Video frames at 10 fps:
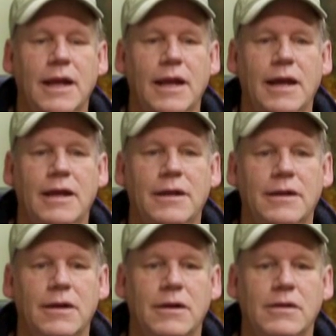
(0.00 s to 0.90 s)

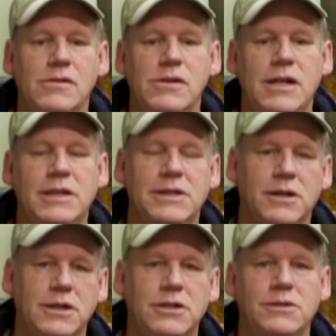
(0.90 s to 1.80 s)
And he
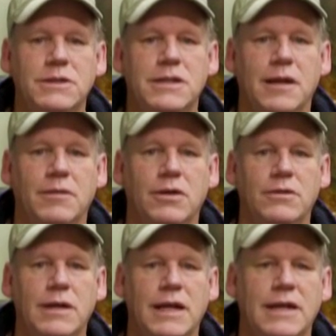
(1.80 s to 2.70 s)
started to do his
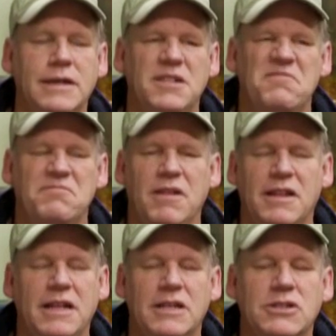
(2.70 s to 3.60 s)
demo, and I
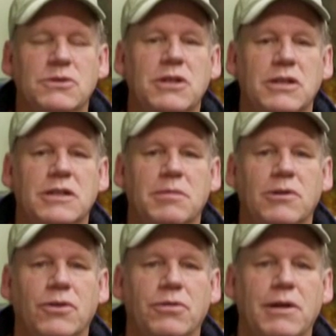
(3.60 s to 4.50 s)
think this was a
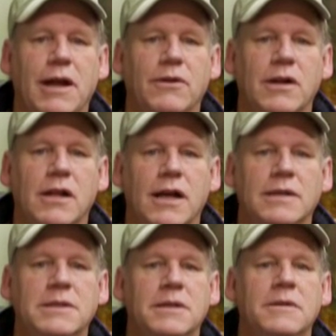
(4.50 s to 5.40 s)
typical three hour
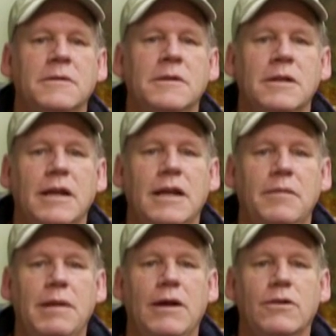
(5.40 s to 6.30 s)
class. And
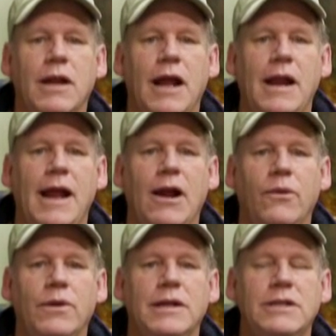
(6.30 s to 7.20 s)
about an
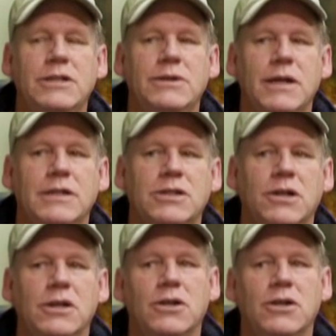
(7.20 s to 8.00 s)
hour into it, I started